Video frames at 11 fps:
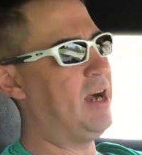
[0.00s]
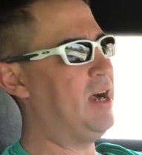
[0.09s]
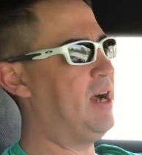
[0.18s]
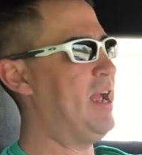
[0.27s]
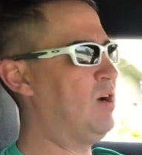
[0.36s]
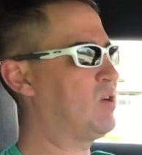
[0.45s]

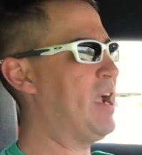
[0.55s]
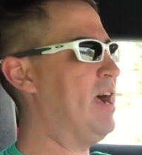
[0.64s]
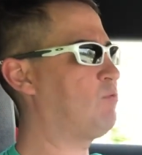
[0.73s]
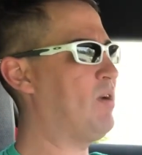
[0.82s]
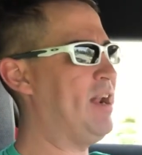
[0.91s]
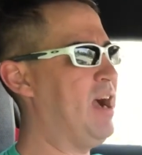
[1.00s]

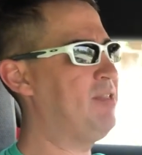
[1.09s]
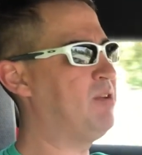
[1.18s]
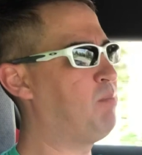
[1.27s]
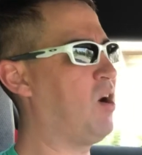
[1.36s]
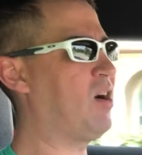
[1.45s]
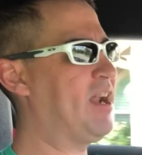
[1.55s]
Hellcat Redeye and
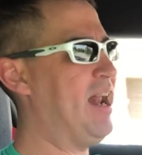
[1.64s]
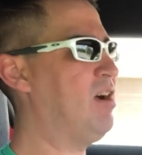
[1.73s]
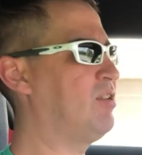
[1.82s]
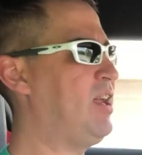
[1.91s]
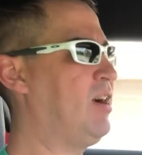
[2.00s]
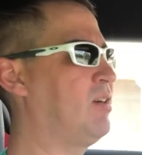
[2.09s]
the bargain
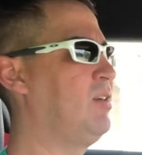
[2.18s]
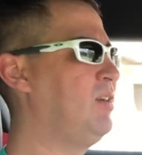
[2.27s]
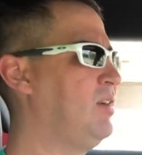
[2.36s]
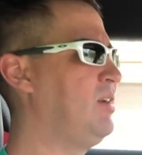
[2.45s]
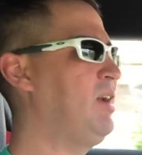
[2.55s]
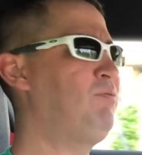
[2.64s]
out there.
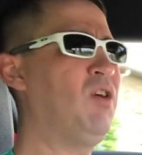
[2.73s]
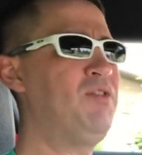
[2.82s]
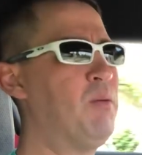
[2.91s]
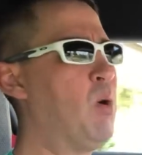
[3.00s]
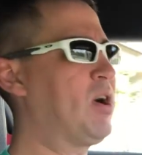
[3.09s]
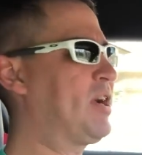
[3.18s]
If you're
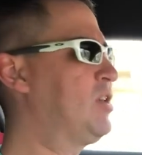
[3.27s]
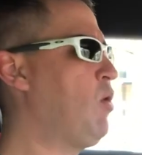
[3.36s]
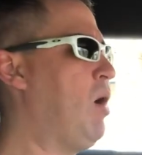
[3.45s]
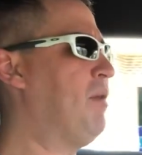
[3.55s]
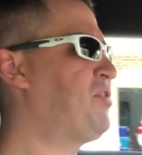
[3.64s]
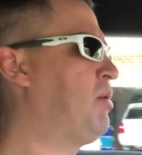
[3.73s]
in the market,
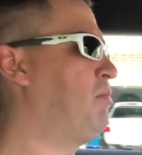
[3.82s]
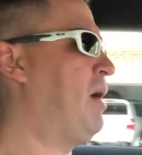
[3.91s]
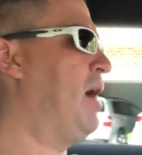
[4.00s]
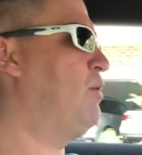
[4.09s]
go out there and